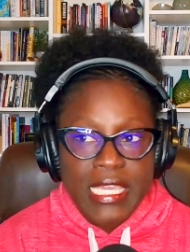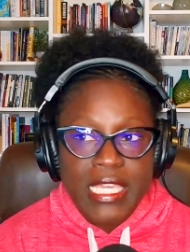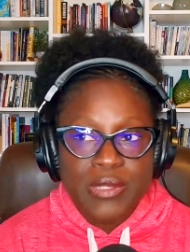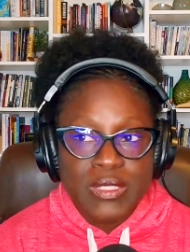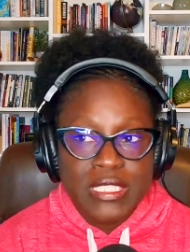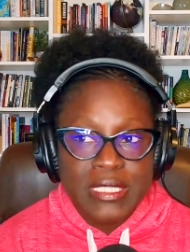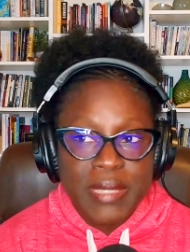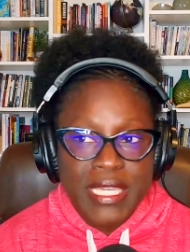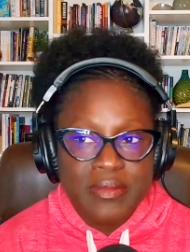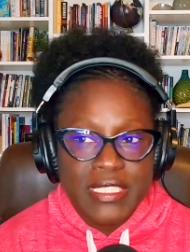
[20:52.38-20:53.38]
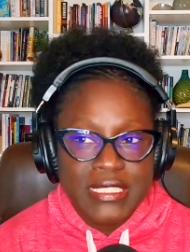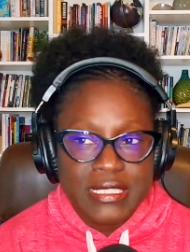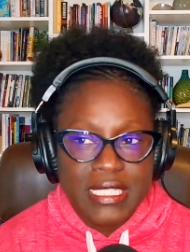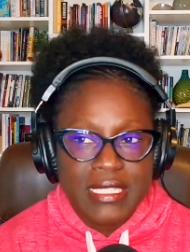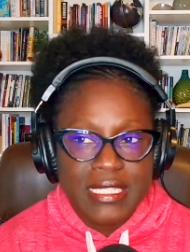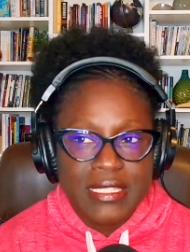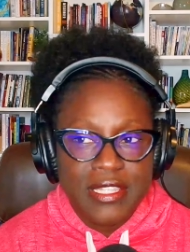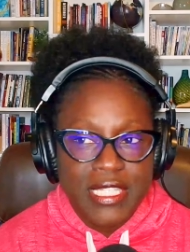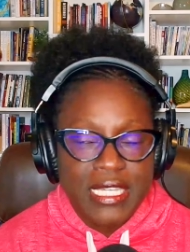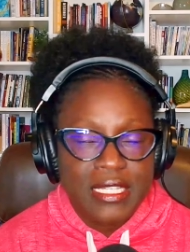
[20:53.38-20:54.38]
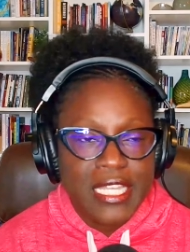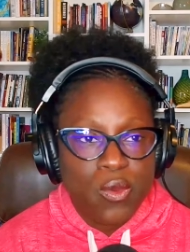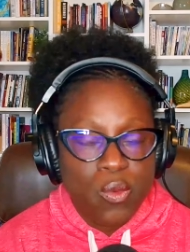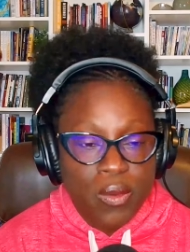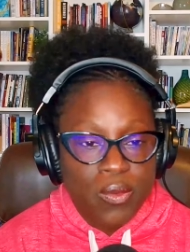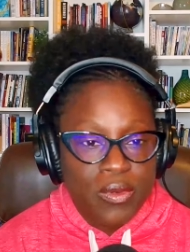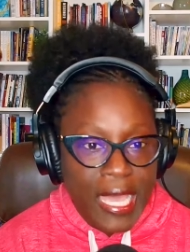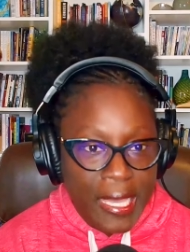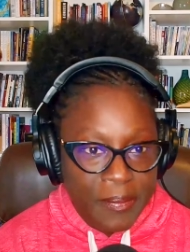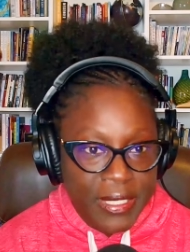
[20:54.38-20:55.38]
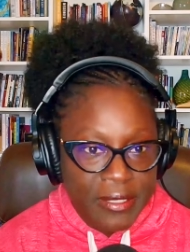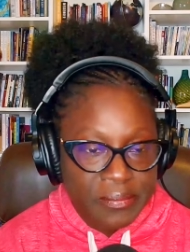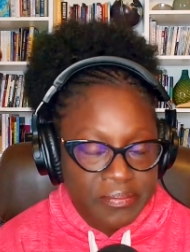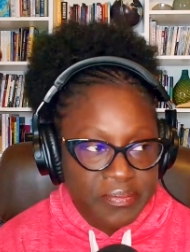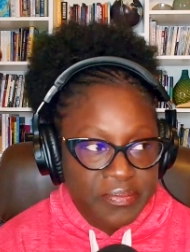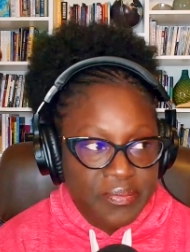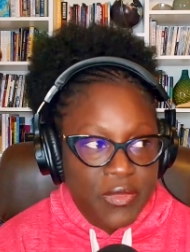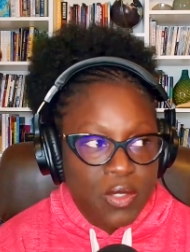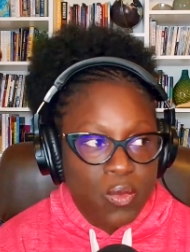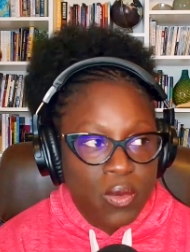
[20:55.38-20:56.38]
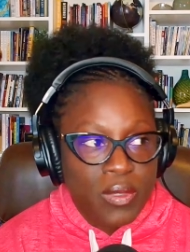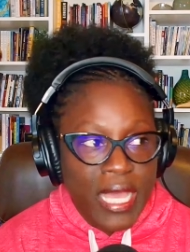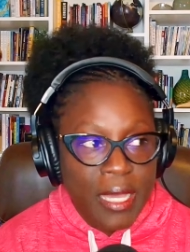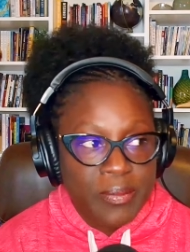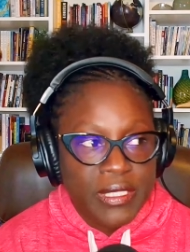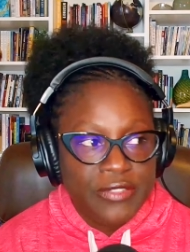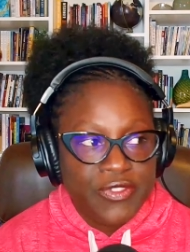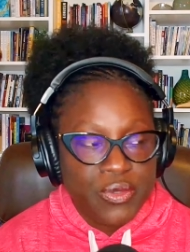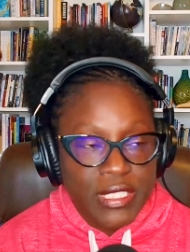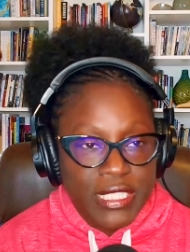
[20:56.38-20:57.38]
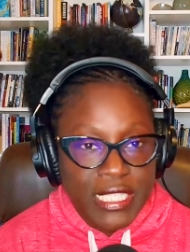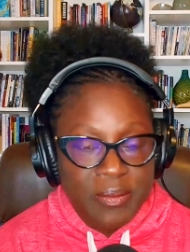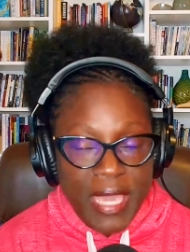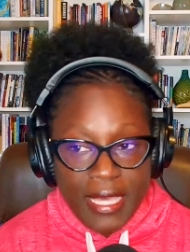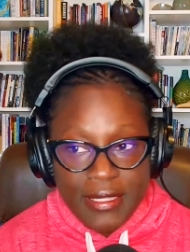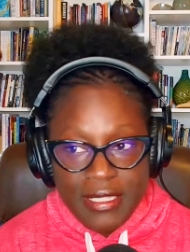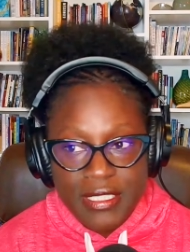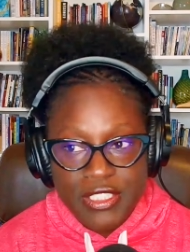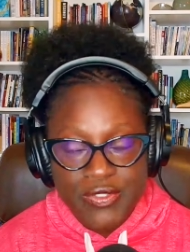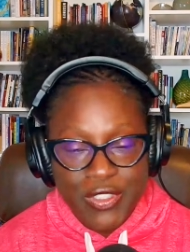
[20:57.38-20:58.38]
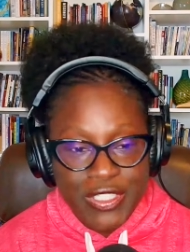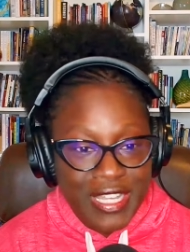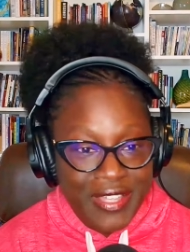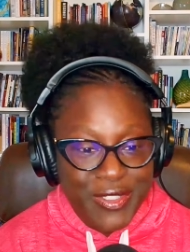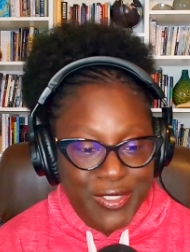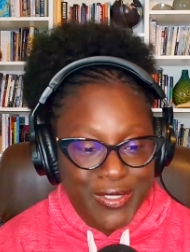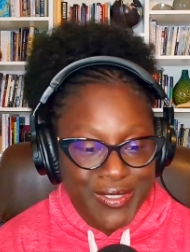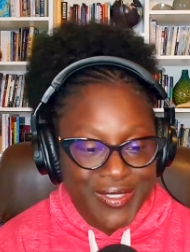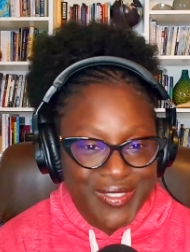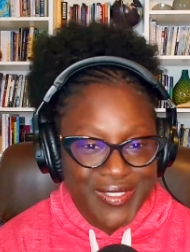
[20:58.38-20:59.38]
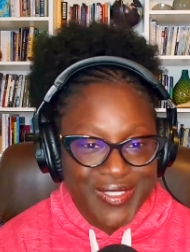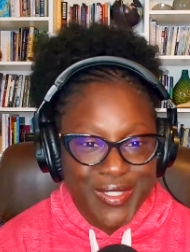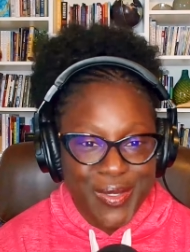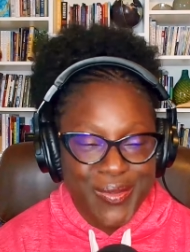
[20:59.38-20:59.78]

it really made me sit and think, like, what will happen? What will happen if you keep at this for another 3